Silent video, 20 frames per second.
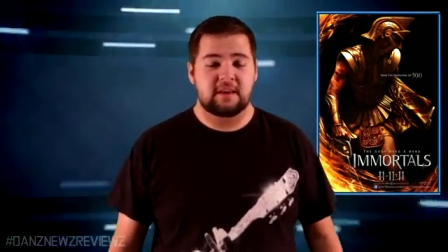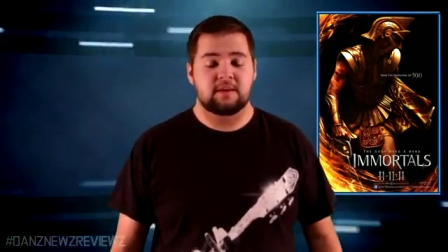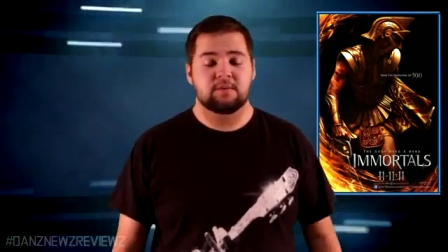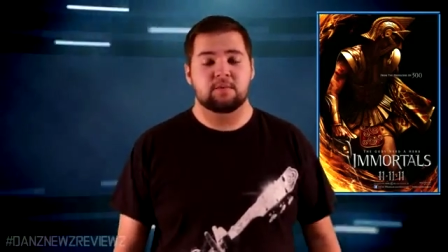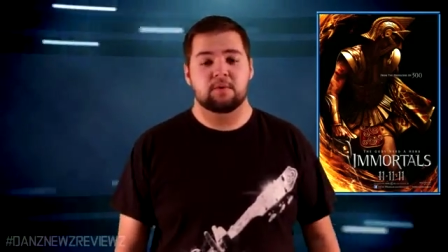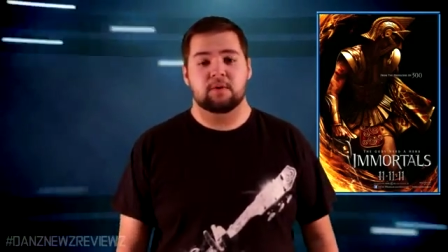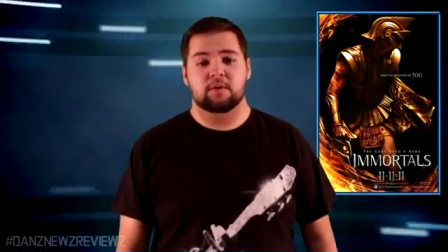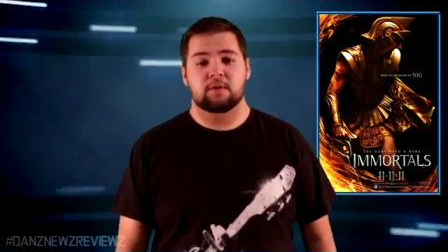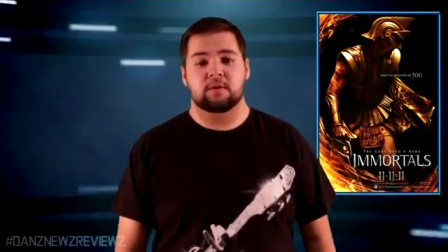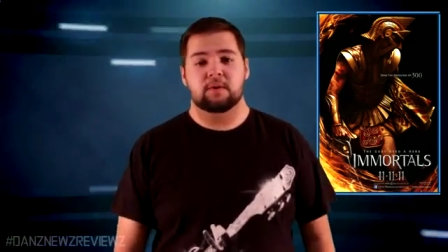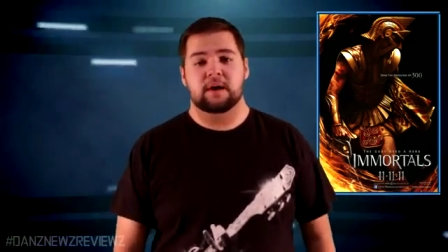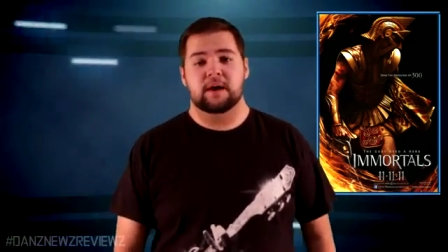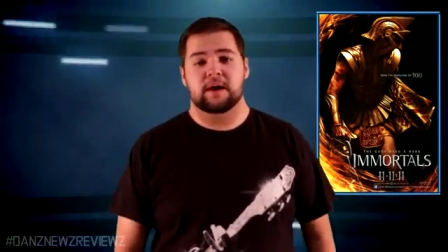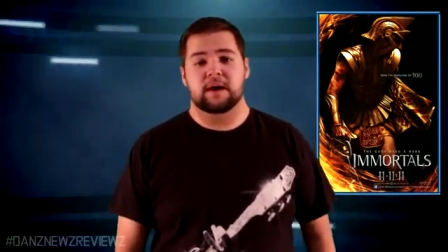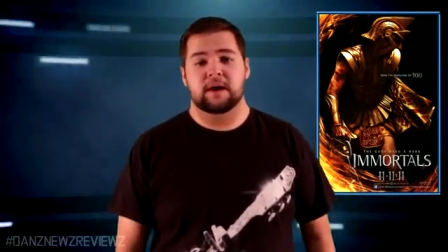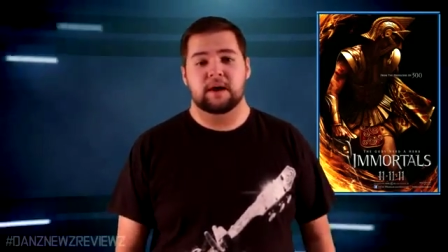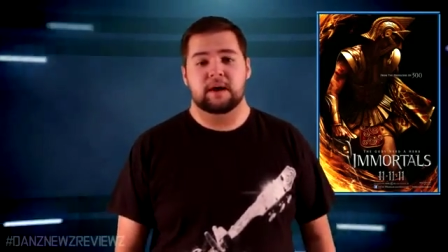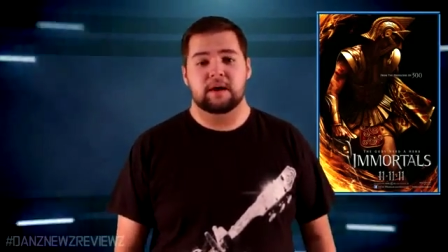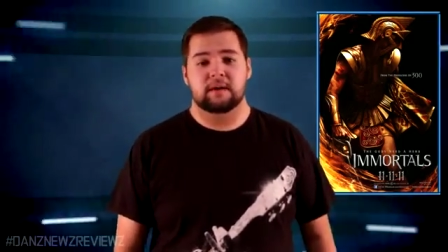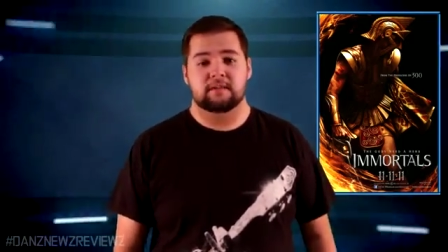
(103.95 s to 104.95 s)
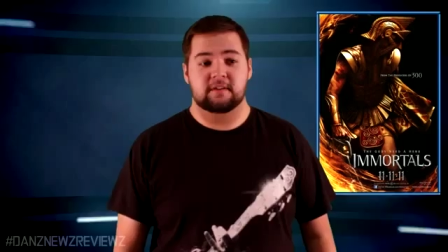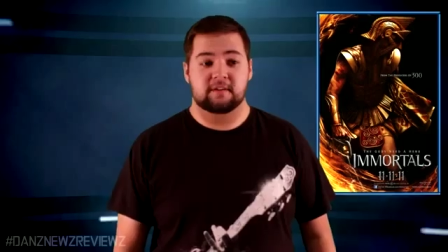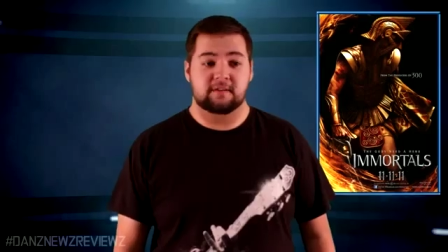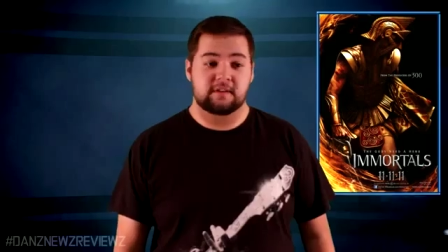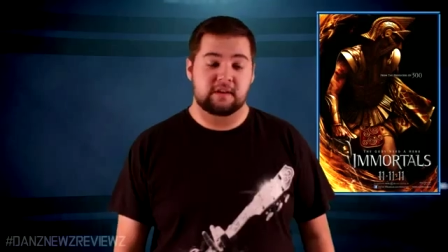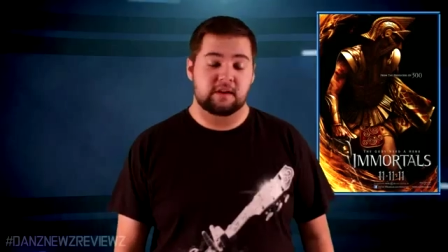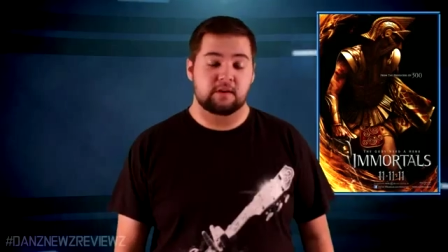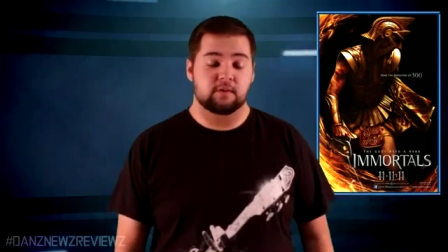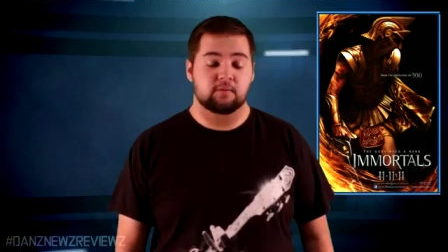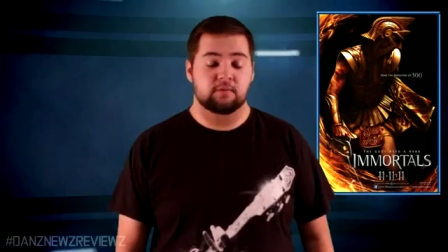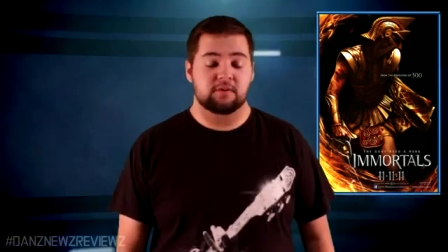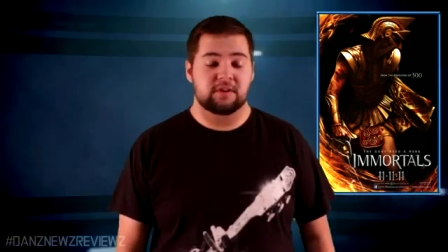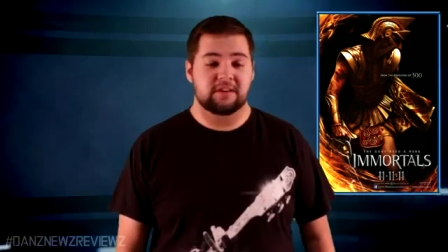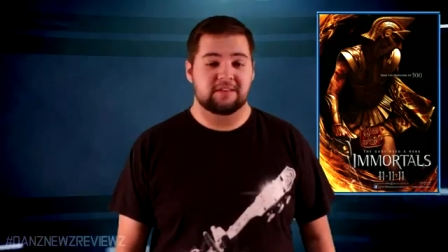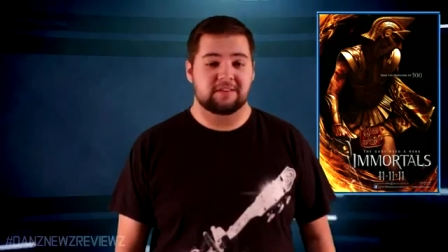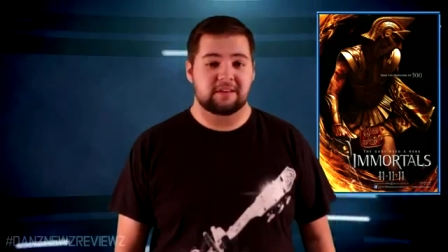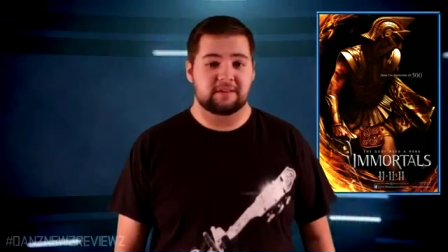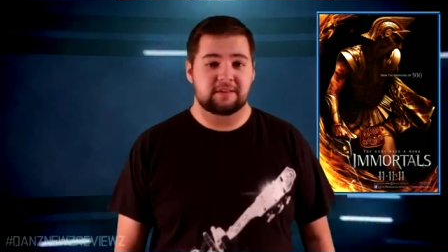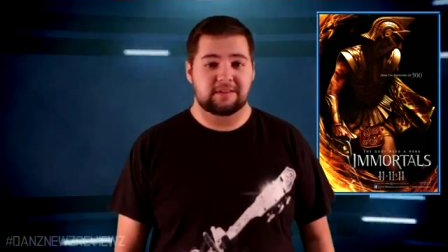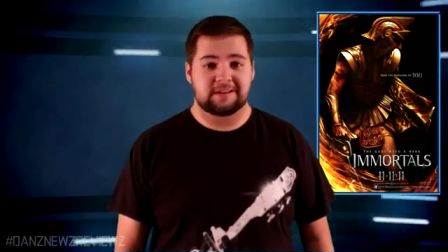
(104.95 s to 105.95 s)
he will succeed in
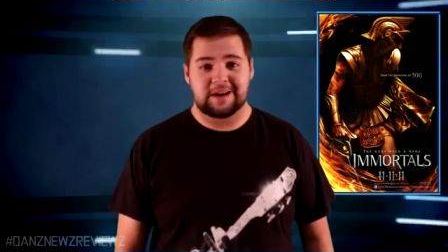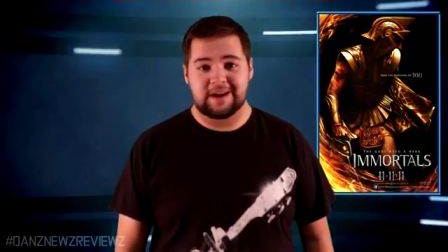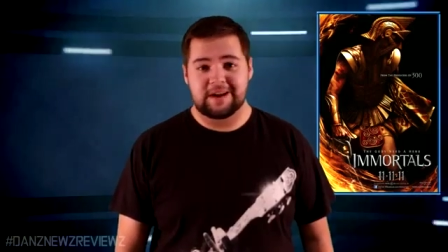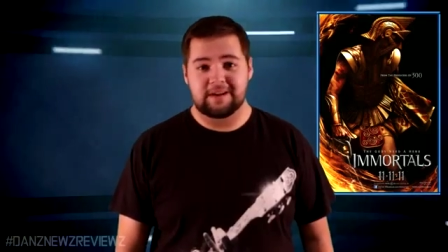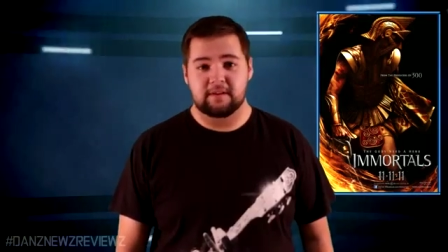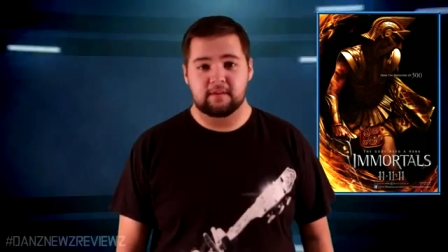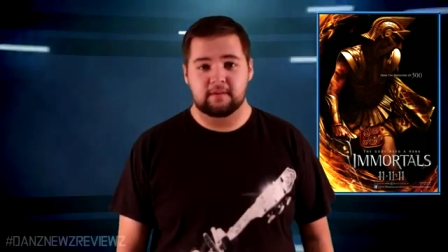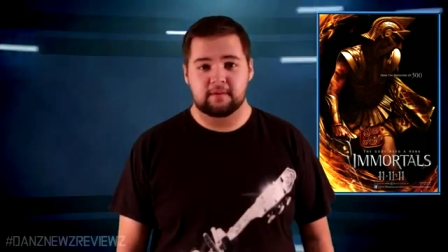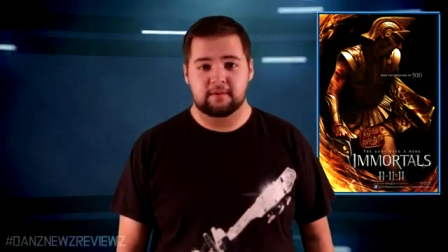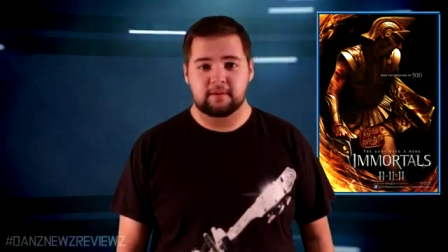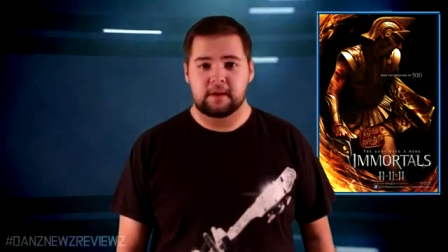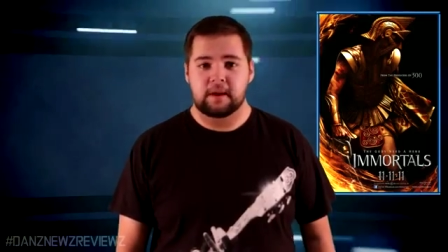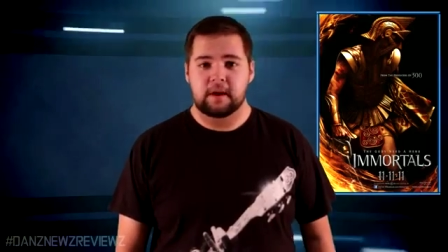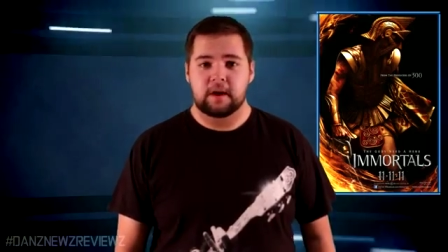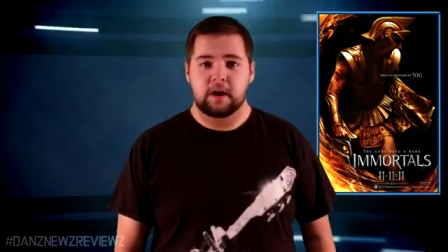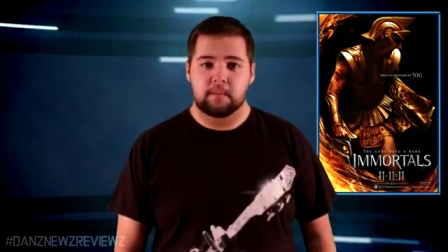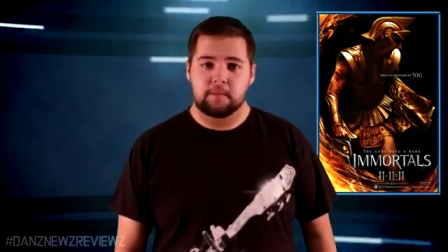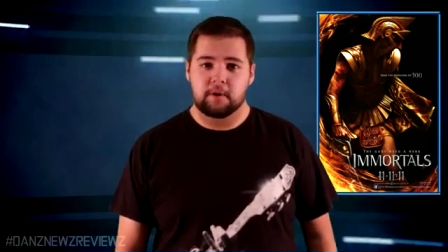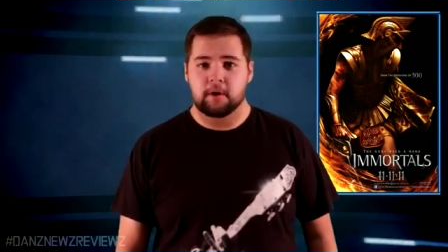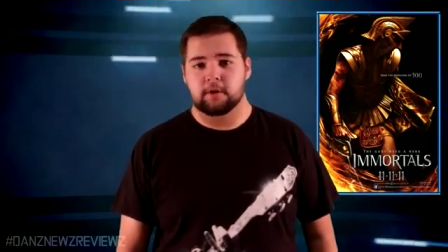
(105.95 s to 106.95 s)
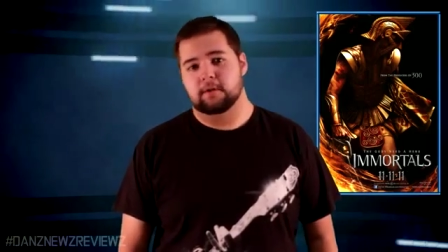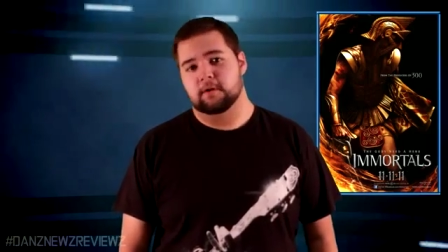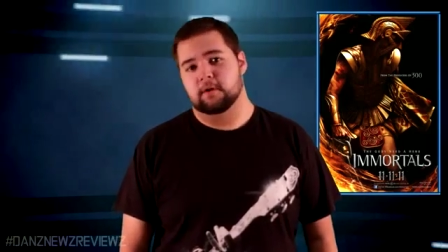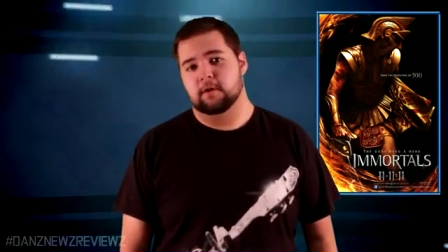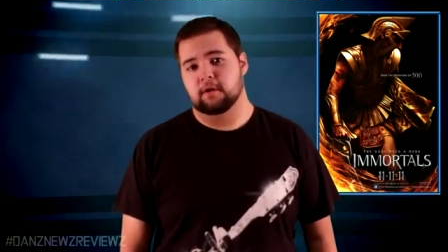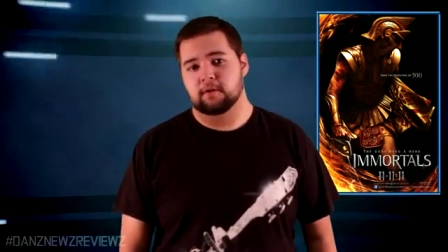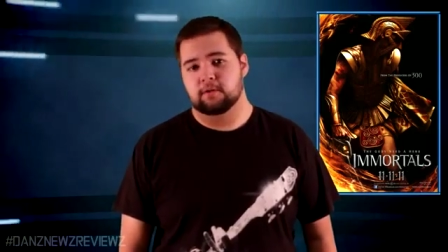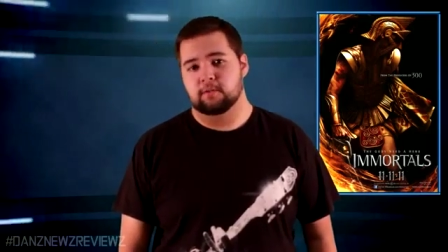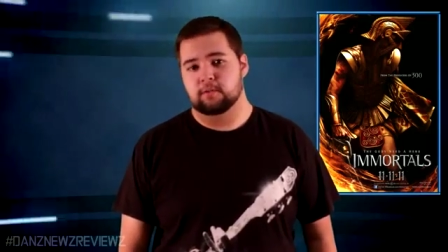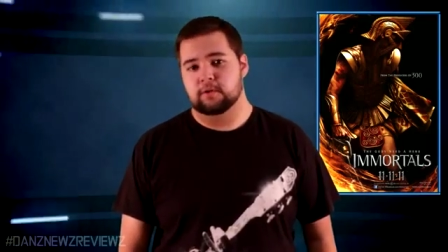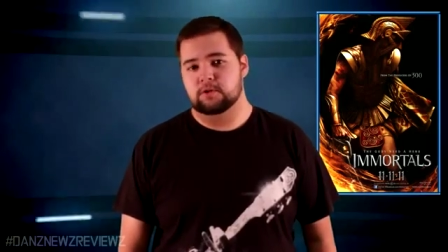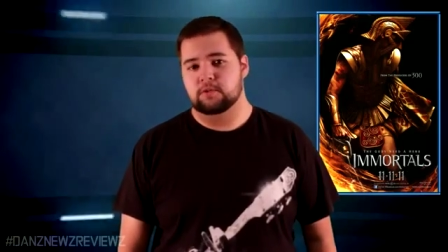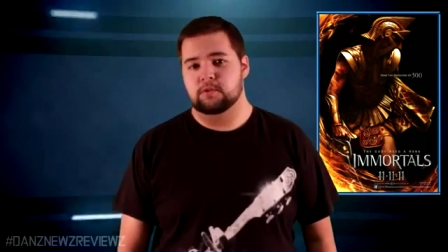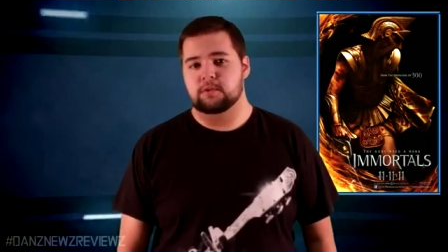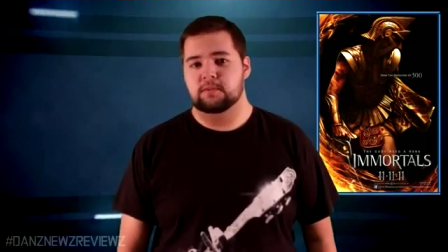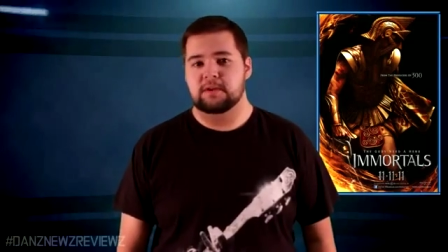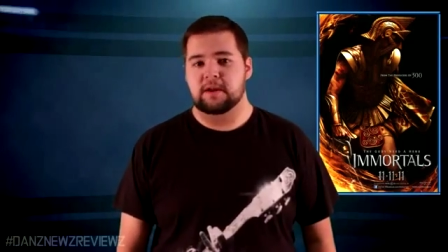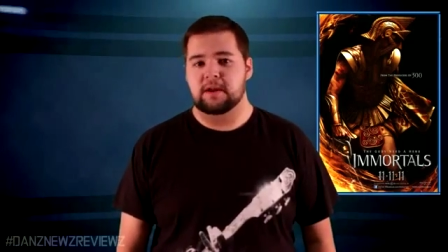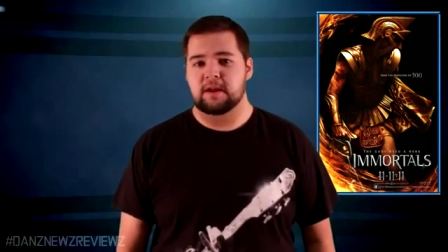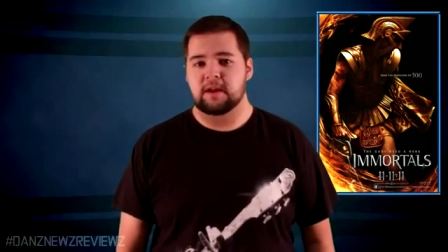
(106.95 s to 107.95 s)
releasing the Titans upon the Earth, which
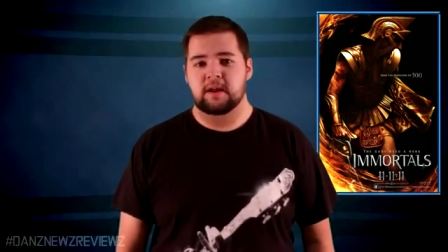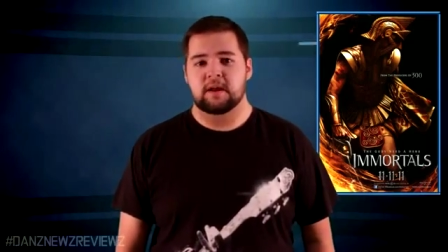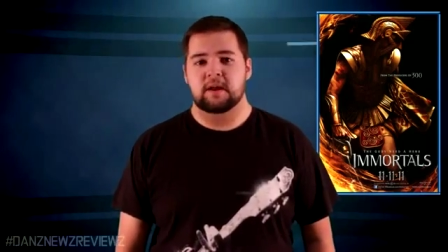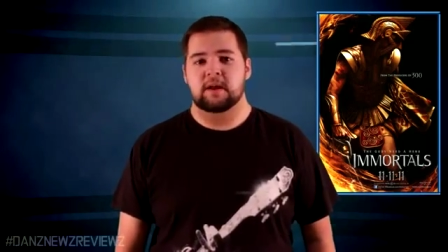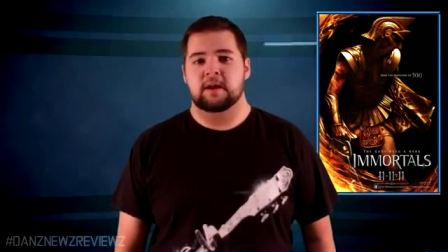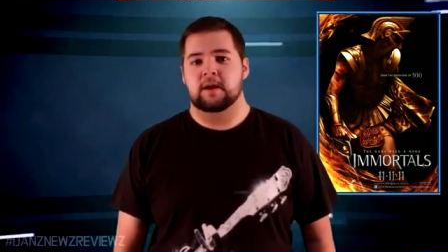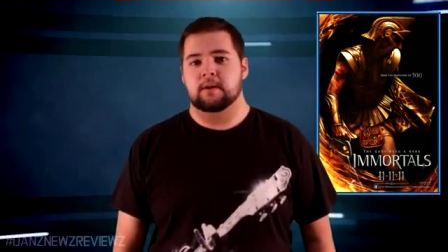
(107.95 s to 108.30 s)
would be